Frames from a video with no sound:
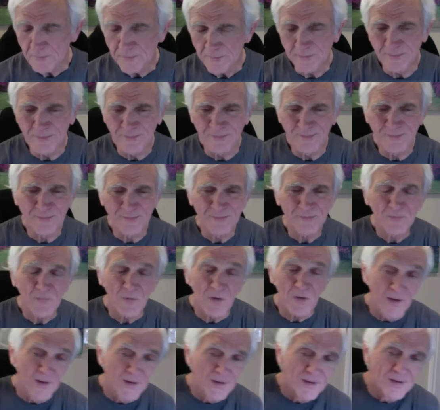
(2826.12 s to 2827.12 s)
Hmm.
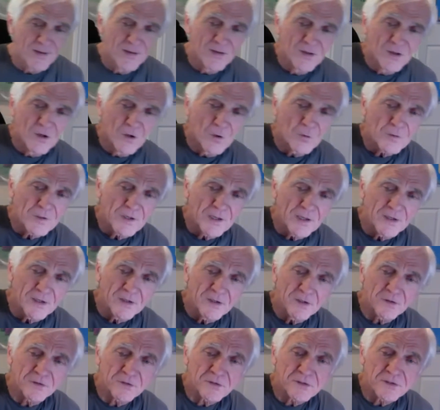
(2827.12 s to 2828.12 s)
Okay,
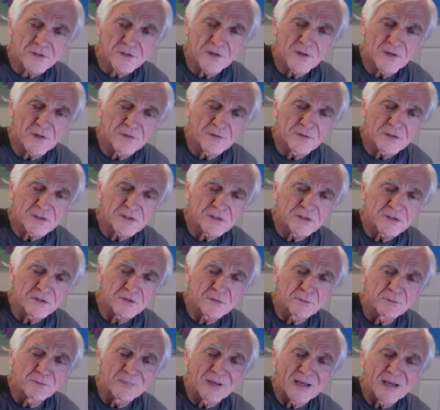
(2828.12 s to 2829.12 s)
here's uh, this
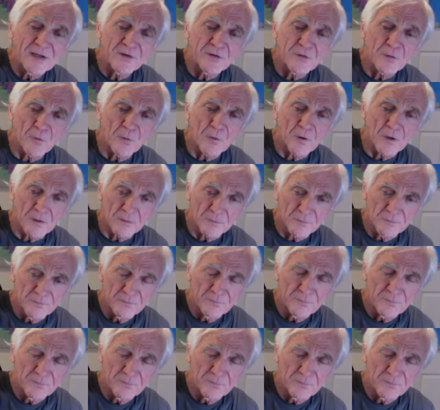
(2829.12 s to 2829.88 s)
is mentor,